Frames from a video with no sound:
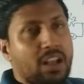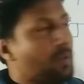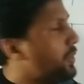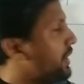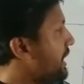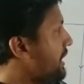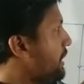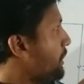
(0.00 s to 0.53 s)
We
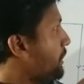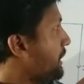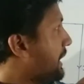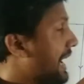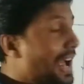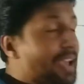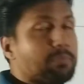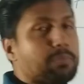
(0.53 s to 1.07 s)
can
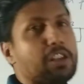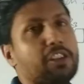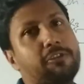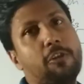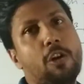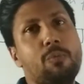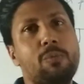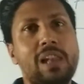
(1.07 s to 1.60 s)
describe this
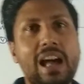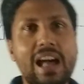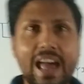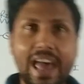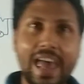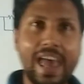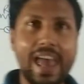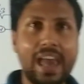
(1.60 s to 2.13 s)
formula
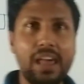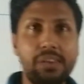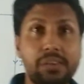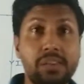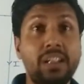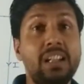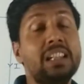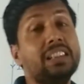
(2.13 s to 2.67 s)

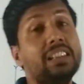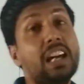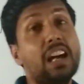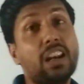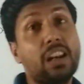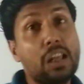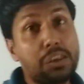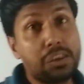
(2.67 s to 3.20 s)
as the
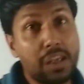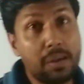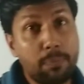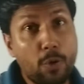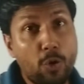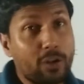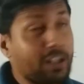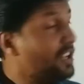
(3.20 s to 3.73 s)

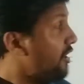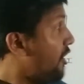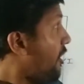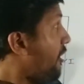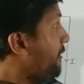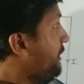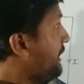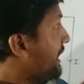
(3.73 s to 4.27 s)
reciprocal
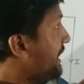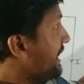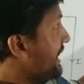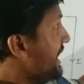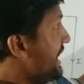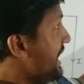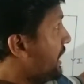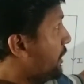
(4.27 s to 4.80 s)
of the
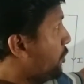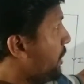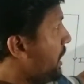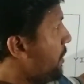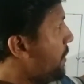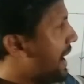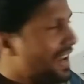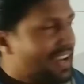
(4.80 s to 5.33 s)

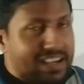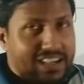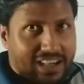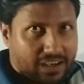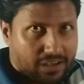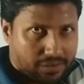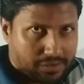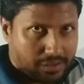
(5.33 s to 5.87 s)
equivalent
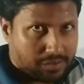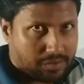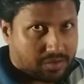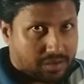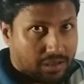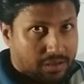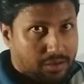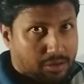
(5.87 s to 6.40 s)

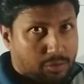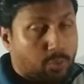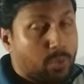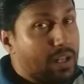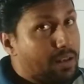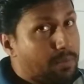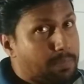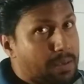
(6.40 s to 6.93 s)
resistance
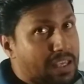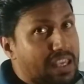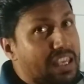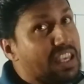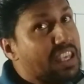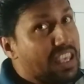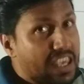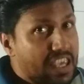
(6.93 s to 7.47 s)
will
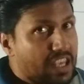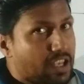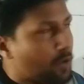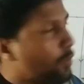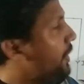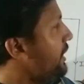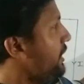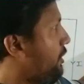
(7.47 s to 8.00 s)
be
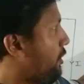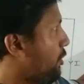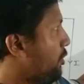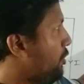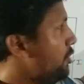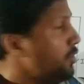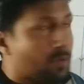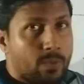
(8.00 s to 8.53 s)
equal
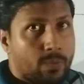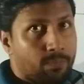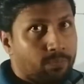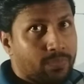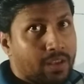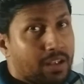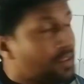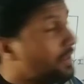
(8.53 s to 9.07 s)
to
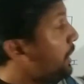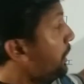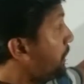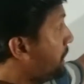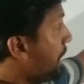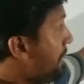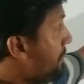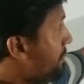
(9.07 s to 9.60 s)
the
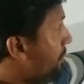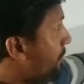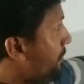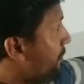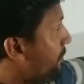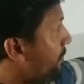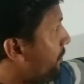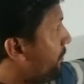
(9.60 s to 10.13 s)

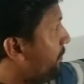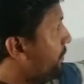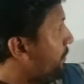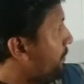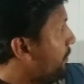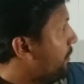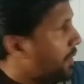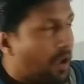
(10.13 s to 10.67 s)
sum
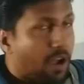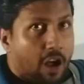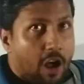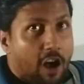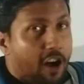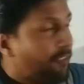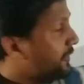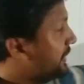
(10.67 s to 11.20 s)

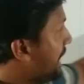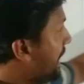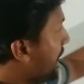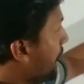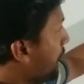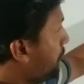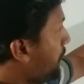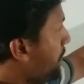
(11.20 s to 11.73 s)
of the
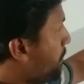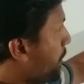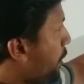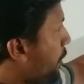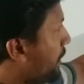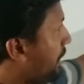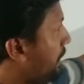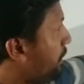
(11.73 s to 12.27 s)

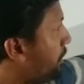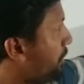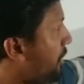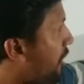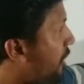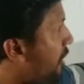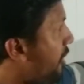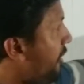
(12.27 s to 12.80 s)
reciprocals
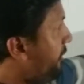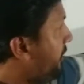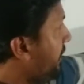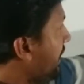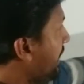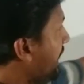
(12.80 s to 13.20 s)
of